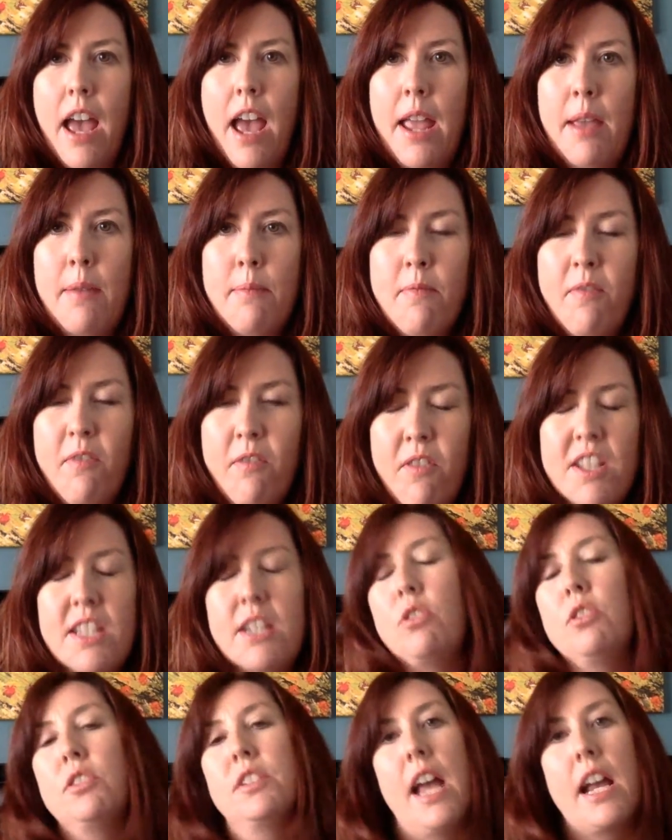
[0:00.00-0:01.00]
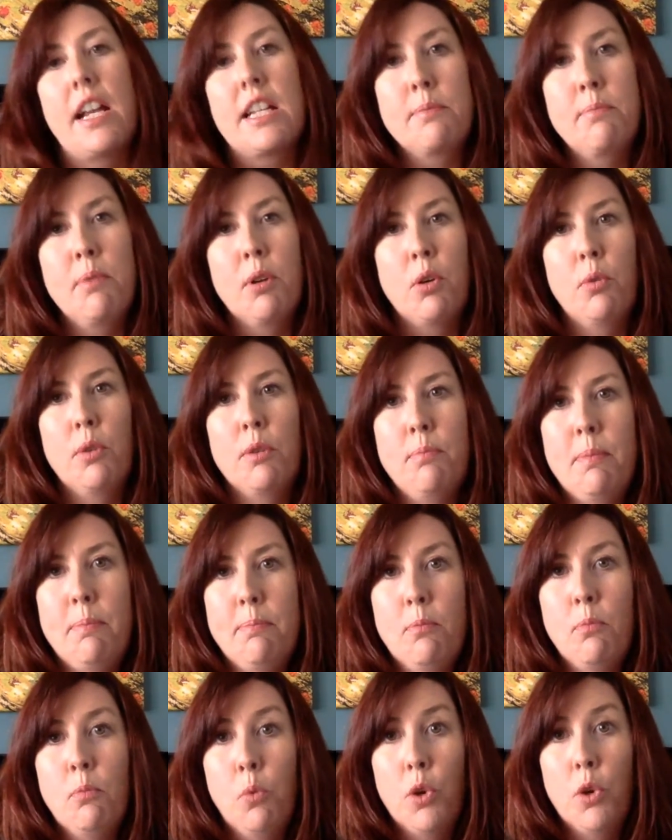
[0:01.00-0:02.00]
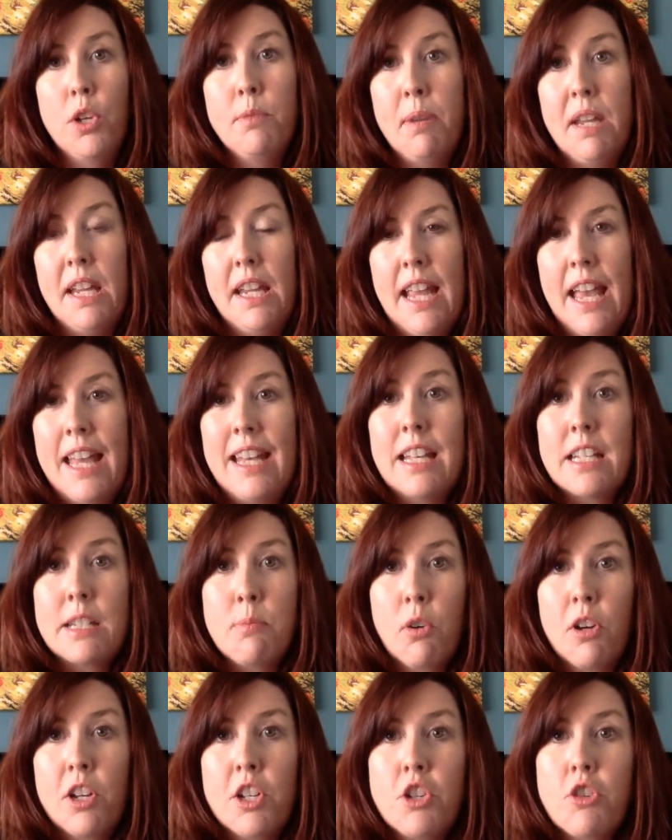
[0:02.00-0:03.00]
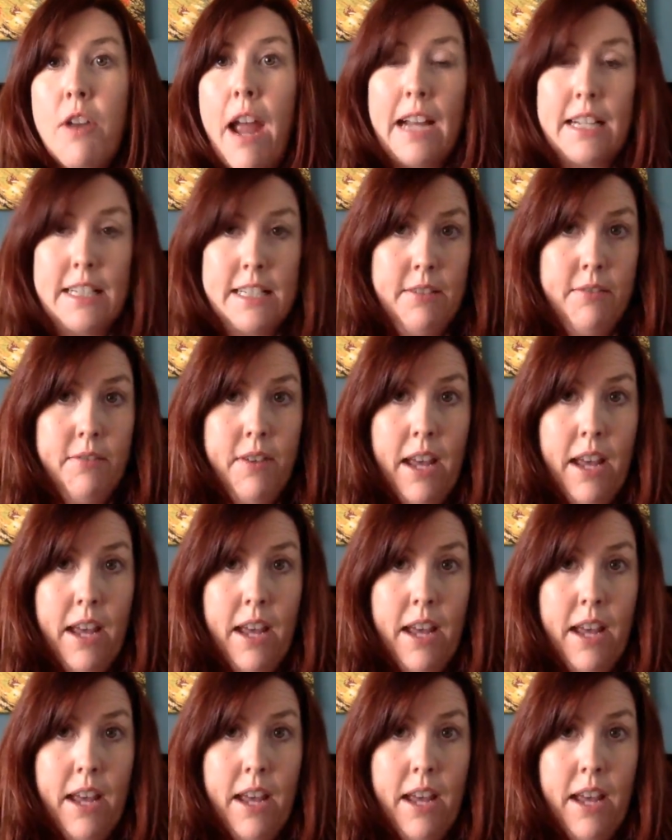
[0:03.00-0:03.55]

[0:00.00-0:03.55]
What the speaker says: a physical textbook would be, and it's more interactive.